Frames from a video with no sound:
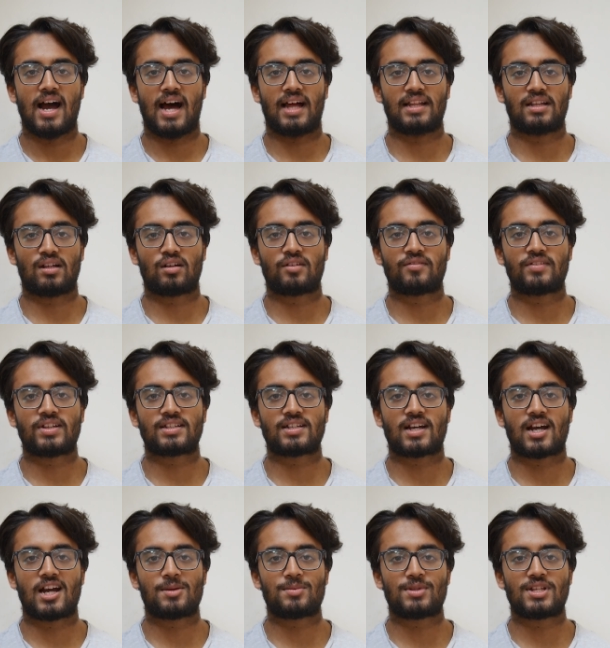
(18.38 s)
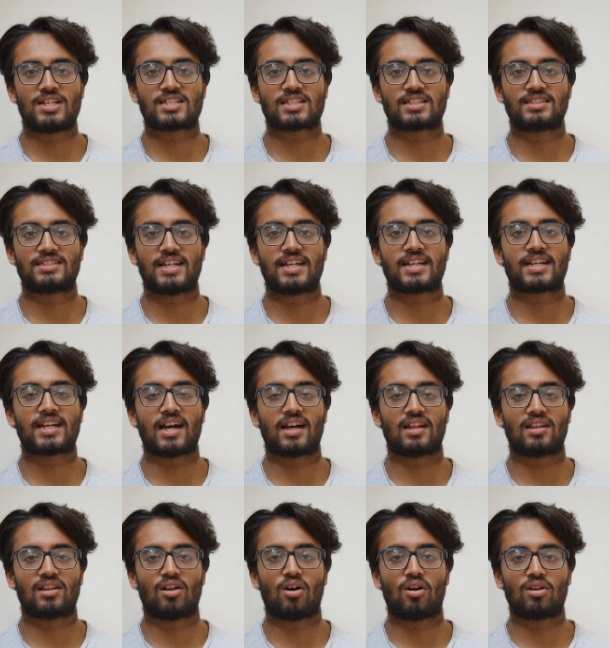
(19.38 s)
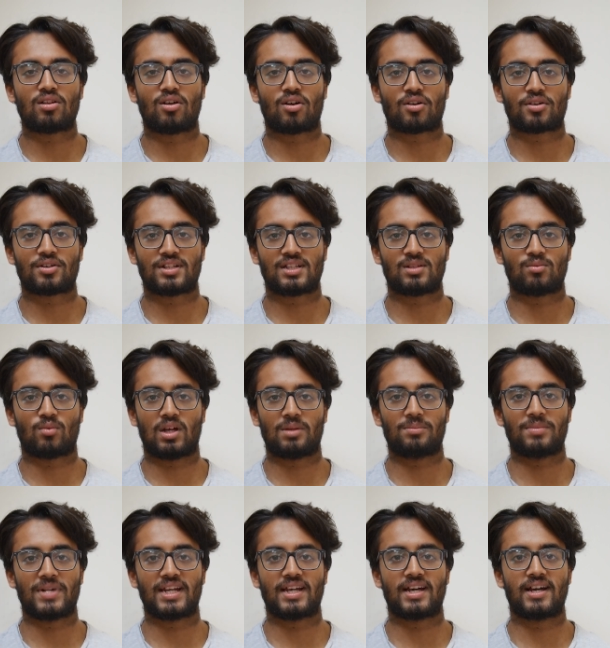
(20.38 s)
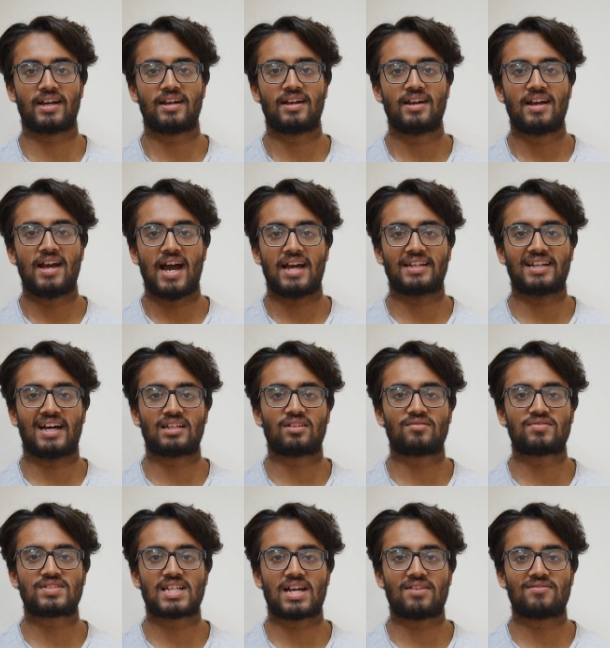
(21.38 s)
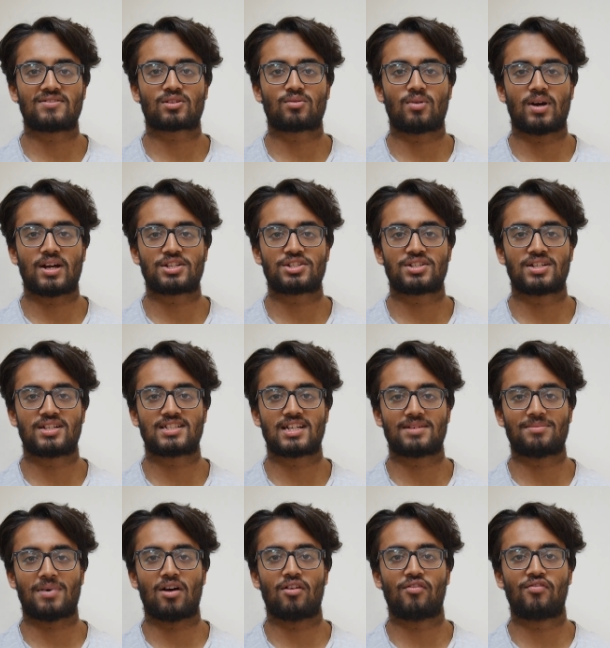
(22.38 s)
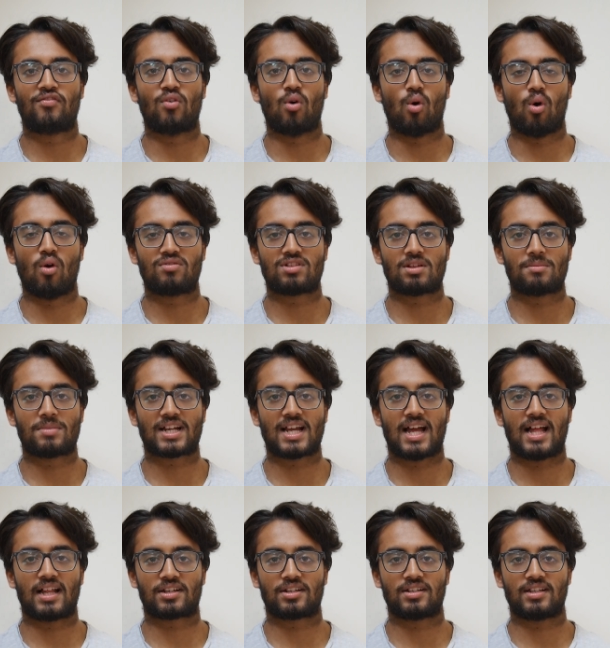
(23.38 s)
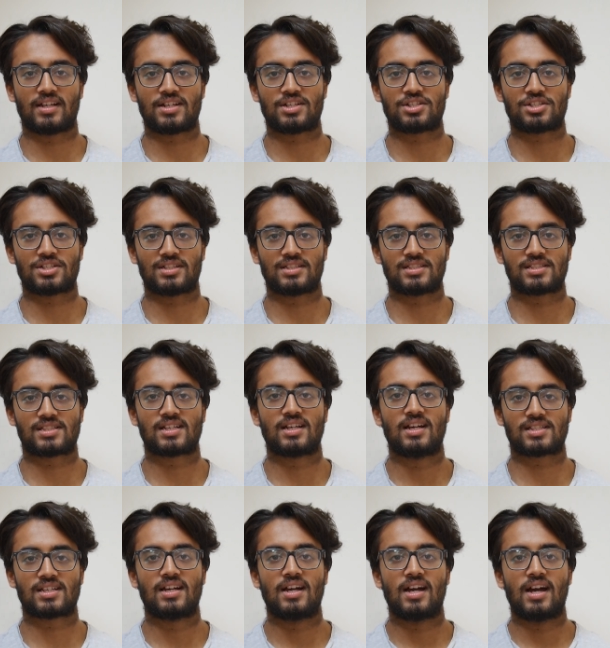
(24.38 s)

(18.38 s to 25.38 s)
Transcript: A lot of the time these can take a lot longer than 1 minute and out of 7 questions about 4 of them are calculations.